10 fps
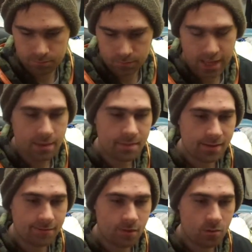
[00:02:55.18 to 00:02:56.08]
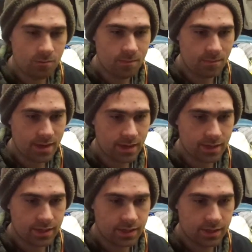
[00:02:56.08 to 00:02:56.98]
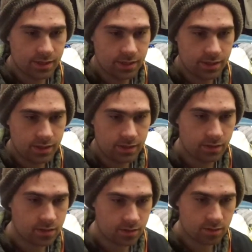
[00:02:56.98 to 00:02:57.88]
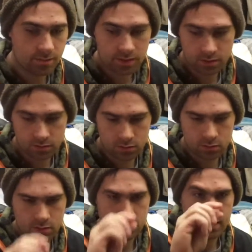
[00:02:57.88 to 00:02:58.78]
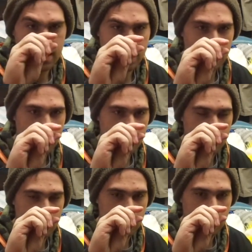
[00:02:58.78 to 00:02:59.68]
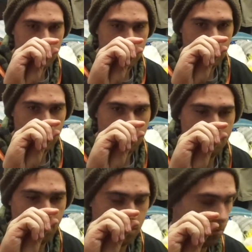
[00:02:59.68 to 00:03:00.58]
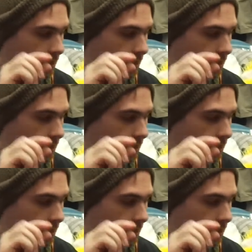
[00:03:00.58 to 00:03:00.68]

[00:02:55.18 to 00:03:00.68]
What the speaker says: camping foam mat, which is about that thin of foam,